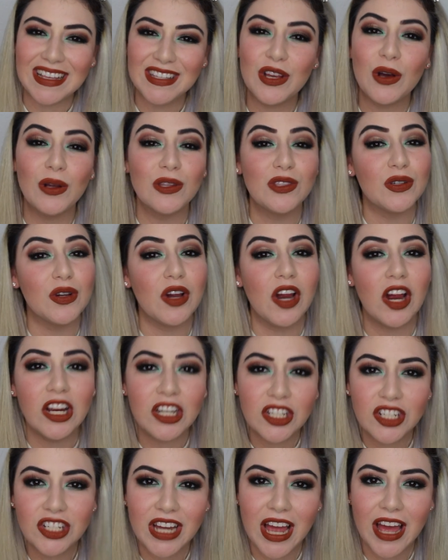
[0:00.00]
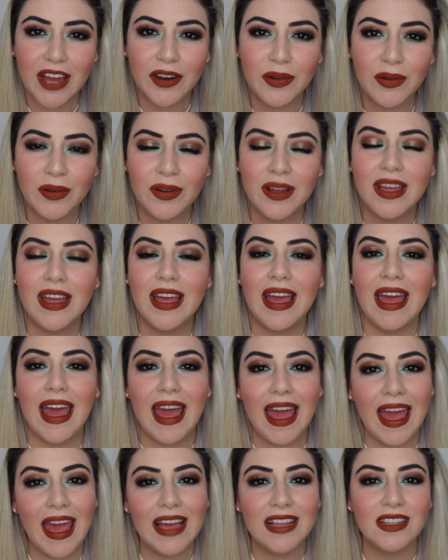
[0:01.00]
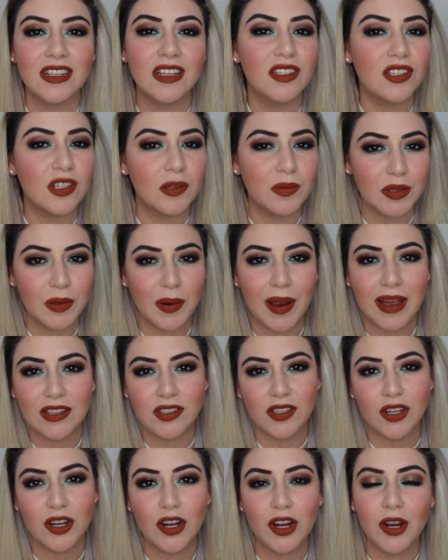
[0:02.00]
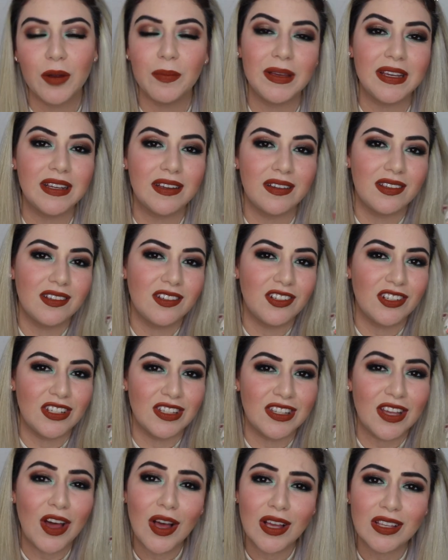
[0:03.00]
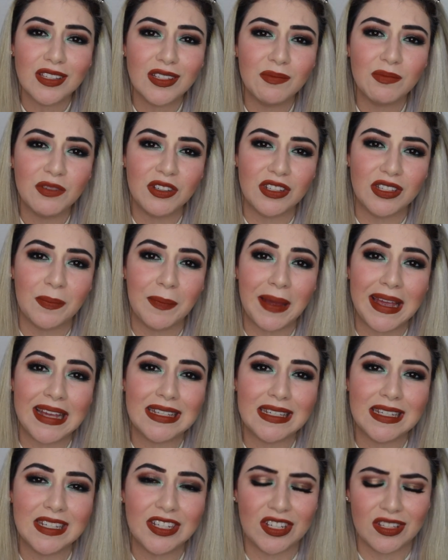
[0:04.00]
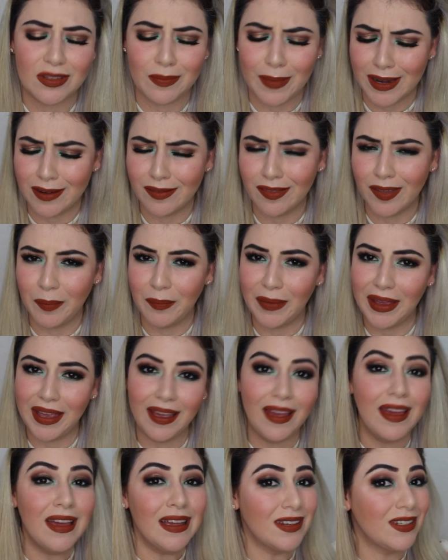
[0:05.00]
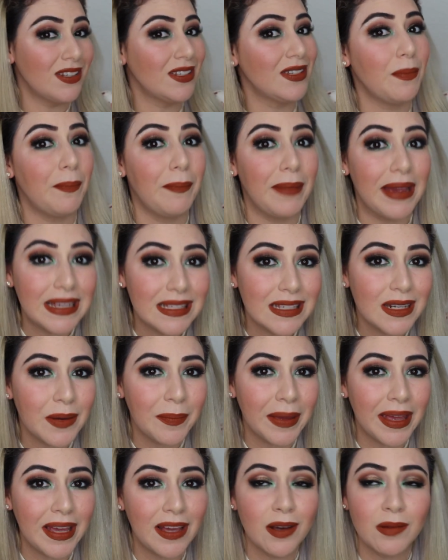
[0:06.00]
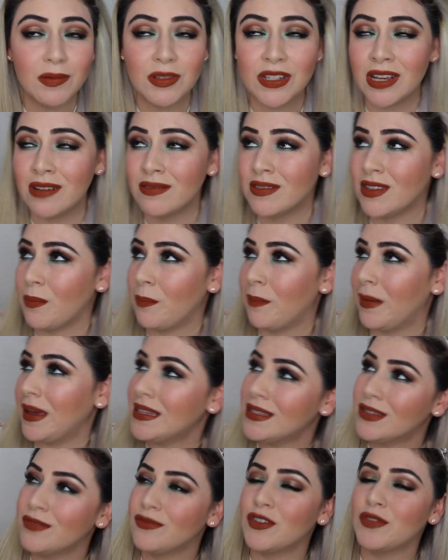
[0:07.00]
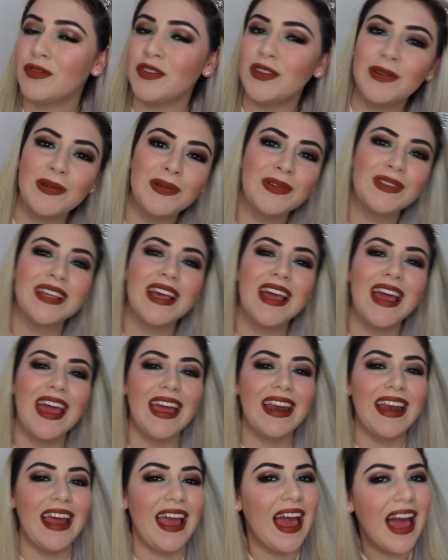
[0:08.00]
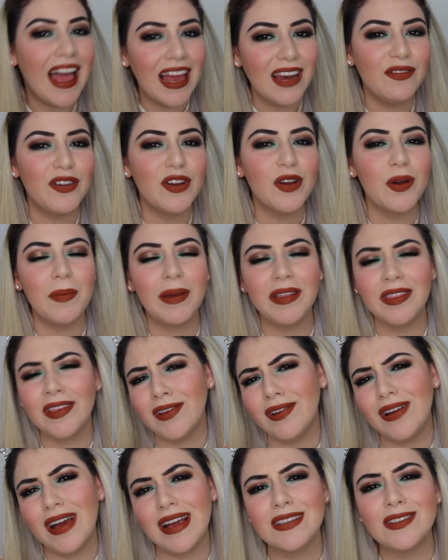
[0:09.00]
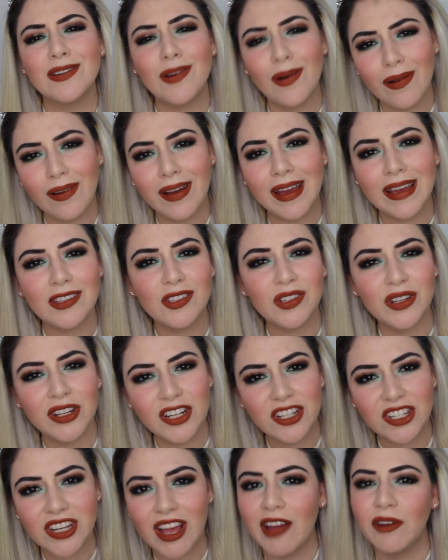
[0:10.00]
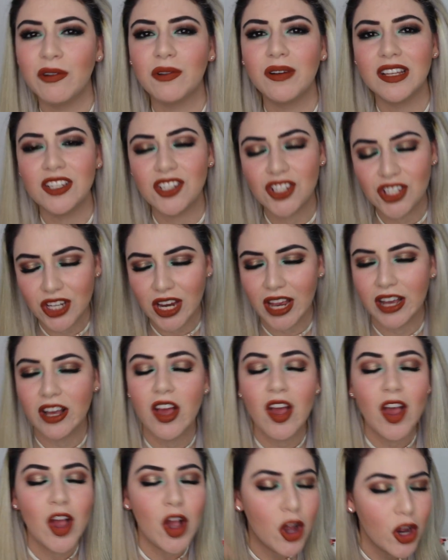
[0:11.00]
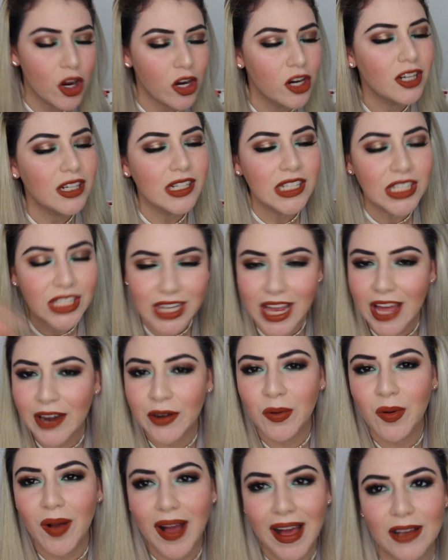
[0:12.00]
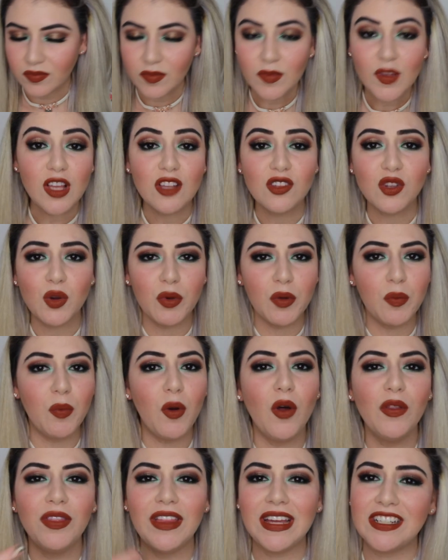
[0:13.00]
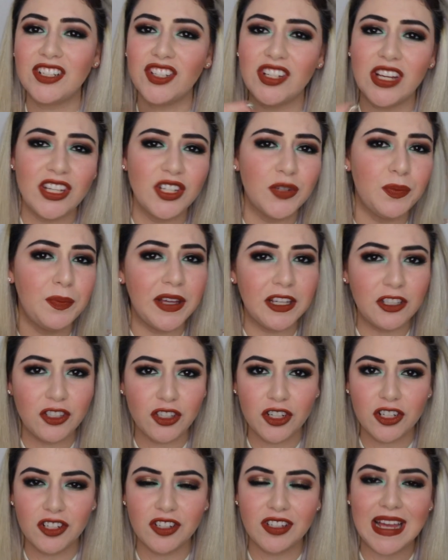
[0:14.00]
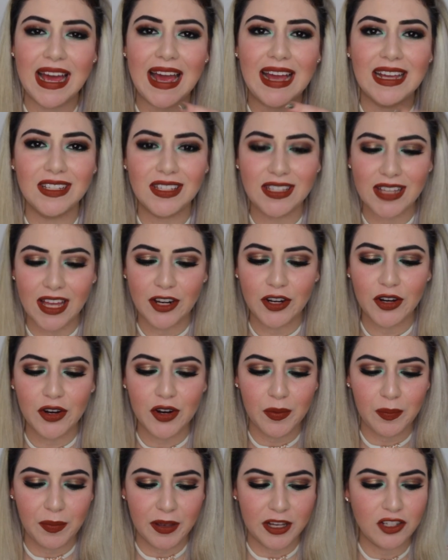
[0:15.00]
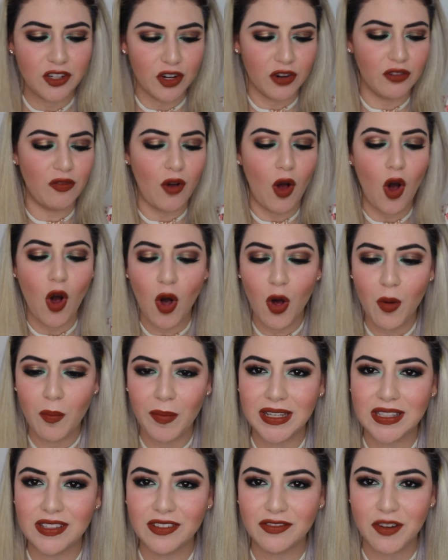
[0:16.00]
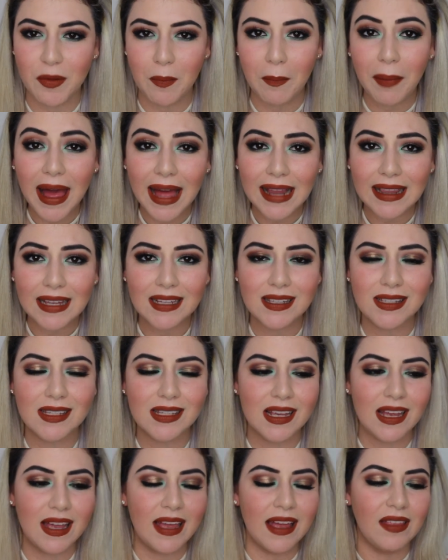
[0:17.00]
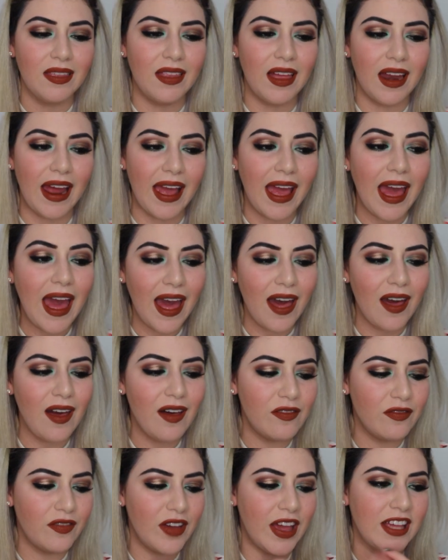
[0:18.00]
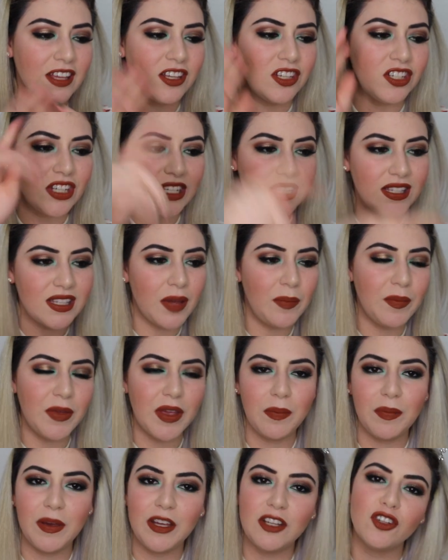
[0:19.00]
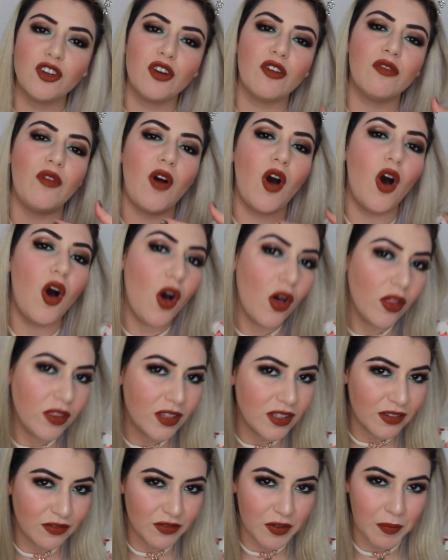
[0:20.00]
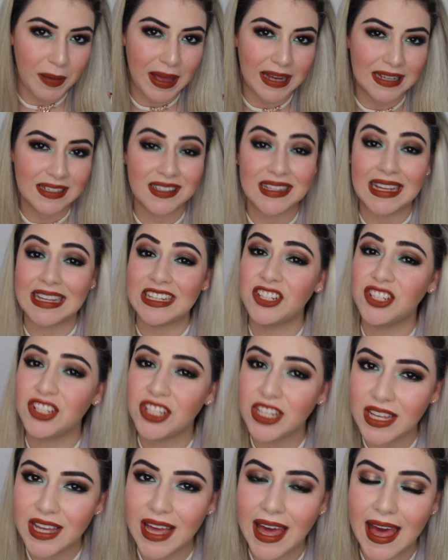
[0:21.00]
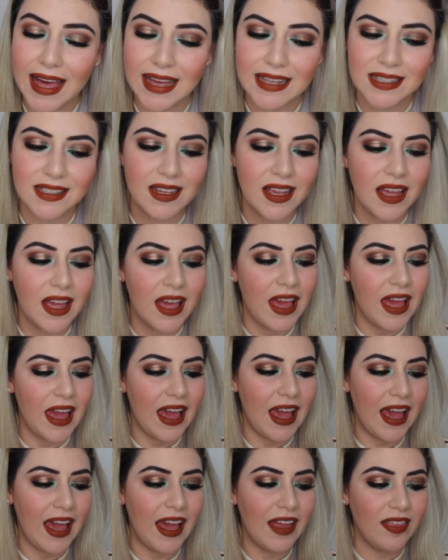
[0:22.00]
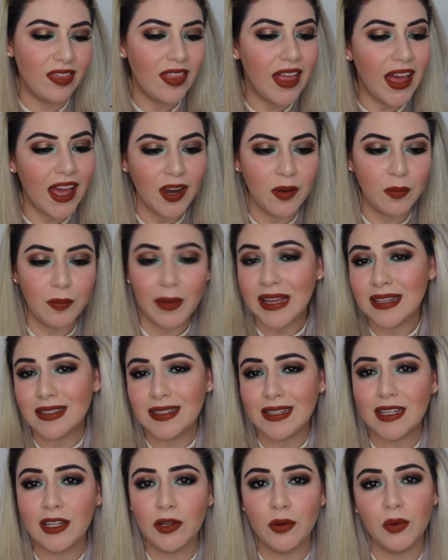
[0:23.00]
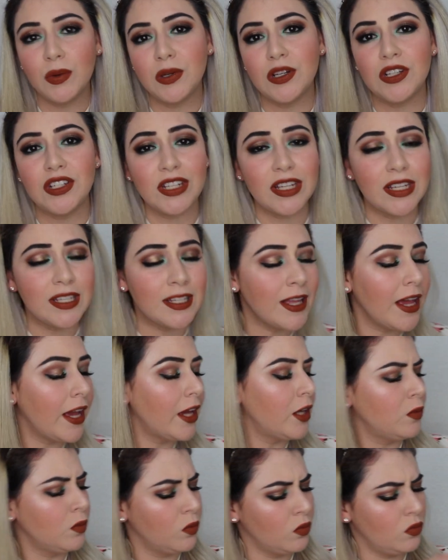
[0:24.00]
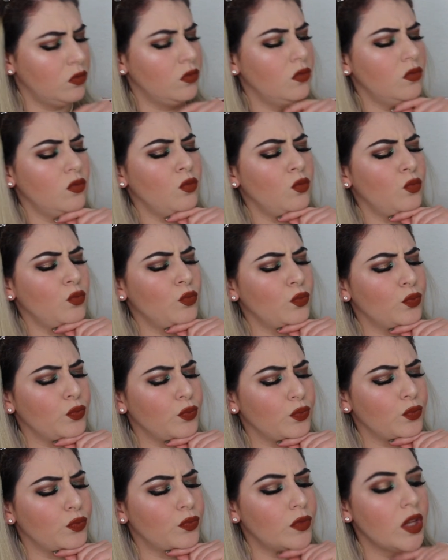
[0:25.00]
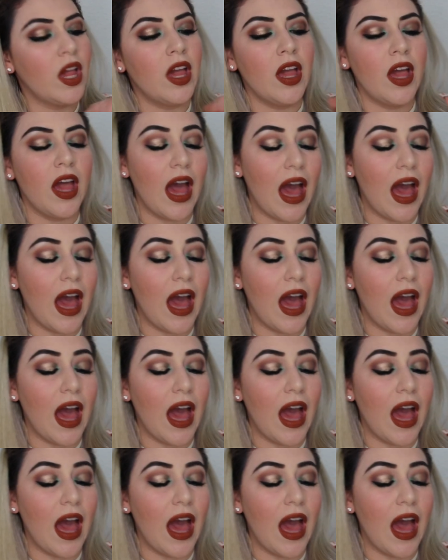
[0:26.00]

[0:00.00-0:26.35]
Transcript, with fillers: go to her channel and subscribe to her, because she's awesome, she's amazing, she's better than me, she's amazing at makeup, she gives amazing reviews, and I highly recommend that you guys go ahead to her channel and check her channel out. So we both exchanged pictures. I sent her a picture of all my different palettes that I have, and she sent me a picture of all the different palettes that she has, and then basically we were just like, I